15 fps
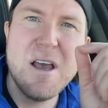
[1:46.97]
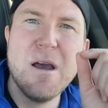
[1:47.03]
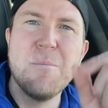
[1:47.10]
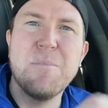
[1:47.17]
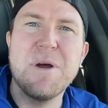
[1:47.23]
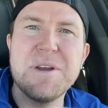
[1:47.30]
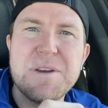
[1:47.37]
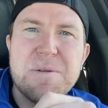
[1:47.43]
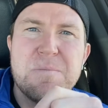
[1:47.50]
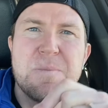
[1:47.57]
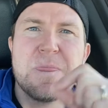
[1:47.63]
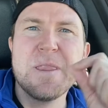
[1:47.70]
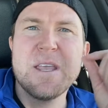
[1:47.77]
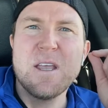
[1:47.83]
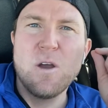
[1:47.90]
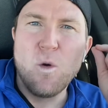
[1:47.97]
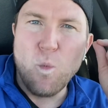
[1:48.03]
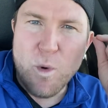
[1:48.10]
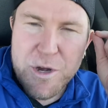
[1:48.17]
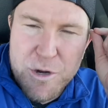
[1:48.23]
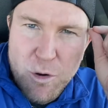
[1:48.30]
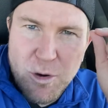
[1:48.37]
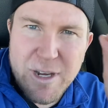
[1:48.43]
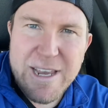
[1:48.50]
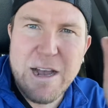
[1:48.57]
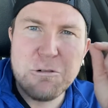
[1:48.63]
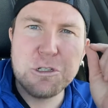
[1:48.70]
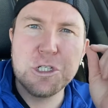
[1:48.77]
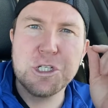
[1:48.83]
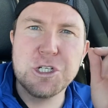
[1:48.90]
but when your
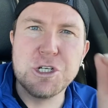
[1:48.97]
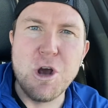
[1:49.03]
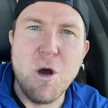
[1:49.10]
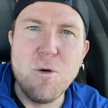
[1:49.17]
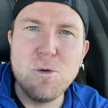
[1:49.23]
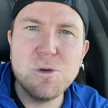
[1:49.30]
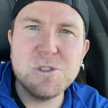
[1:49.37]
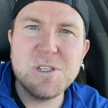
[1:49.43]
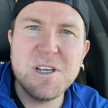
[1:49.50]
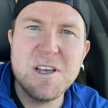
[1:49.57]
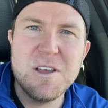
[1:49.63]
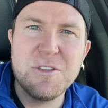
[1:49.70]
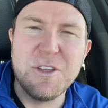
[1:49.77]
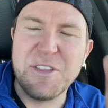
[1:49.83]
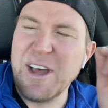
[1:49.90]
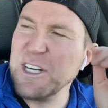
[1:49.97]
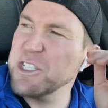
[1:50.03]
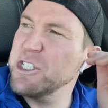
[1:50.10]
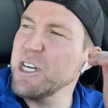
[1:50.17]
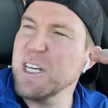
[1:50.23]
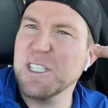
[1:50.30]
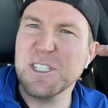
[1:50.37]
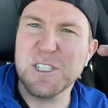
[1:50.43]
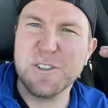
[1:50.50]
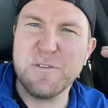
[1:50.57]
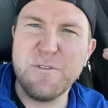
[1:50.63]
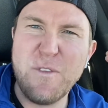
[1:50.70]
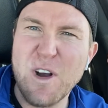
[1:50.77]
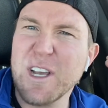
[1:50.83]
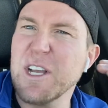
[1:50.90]
account shows that that shit is just
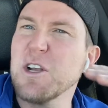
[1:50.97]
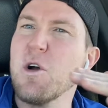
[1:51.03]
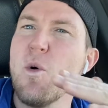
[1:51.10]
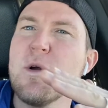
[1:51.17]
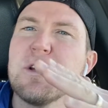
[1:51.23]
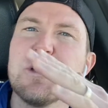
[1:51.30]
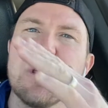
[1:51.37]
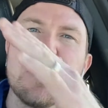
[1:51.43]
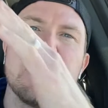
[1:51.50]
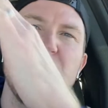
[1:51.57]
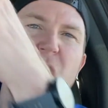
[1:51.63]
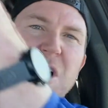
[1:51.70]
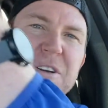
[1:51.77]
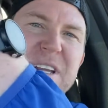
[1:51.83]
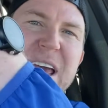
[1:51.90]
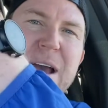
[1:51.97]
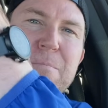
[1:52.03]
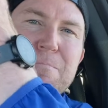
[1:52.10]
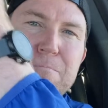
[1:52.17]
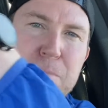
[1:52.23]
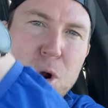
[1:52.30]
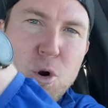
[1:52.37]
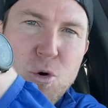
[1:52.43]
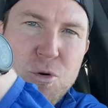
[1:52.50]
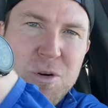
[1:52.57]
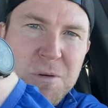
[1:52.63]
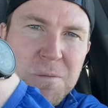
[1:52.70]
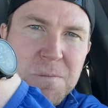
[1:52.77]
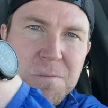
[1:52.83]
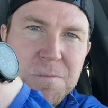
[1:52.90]
fucking going to the goddamn moon,
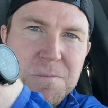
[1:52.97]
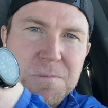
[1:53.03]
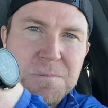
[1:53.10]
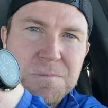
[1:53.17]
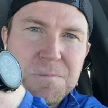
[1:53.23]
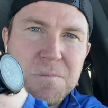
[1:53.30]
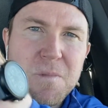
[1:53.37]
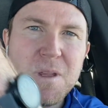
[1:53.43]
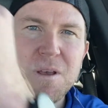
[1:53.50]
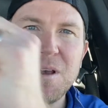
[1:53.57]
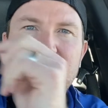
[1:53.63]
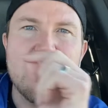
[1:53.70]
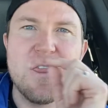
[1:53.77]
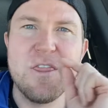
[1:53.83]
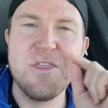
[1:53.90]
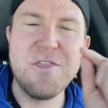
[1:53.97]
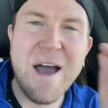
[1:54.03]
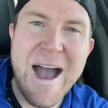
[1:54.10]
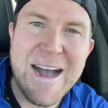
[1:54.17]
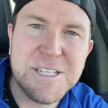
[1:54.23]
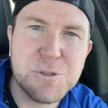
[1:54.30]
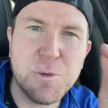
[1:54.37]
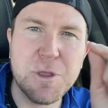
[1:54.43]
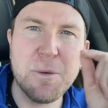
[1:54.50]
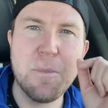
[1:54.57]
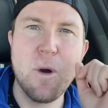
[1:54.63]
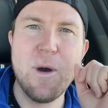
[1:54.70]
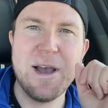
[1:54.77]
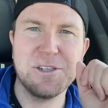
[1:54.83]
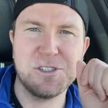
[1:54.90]
that's when the
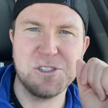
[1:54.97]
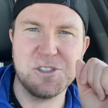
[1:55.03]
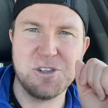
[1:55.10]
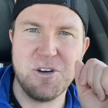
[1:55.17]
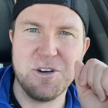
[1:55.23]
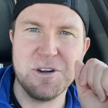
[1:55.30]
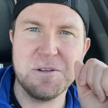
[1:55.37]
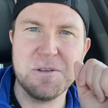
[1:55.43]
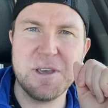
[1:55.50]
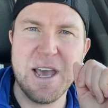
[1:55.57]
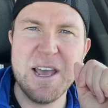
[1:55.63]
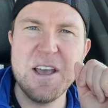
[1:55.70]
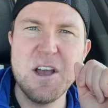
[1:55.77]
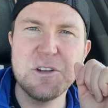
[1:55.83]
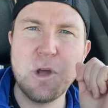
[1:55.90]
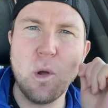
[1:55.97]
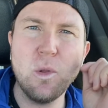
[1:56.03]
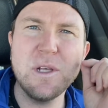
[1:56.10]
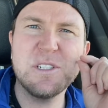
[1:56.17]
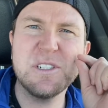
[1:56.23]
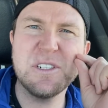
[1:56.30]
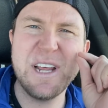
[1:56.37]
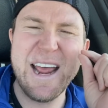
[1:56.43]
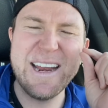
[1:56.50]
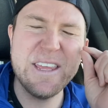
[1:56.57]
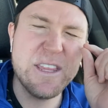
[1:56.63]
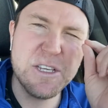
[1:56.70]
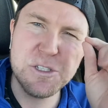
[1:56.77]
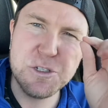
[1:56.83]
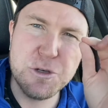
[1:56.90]
MOASS has started, okay? Don't listen to any of
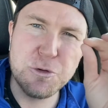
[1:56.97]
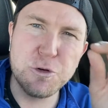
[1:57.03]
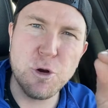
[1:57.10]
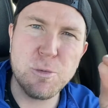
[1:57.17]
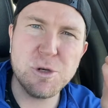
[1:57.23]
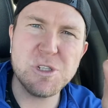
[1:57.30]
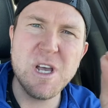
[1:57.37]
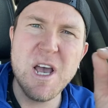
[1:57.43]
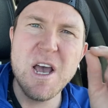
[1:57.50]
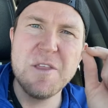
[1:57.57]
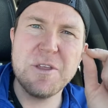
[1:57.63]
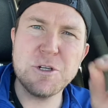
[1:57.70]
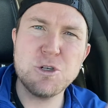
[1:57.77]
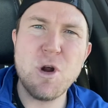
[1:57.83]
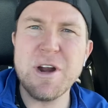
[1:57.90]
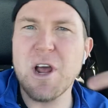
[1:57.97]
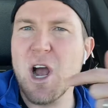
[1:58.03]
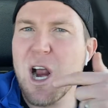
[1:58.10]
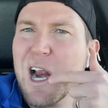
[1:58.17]
these YouTubers. They're trying to...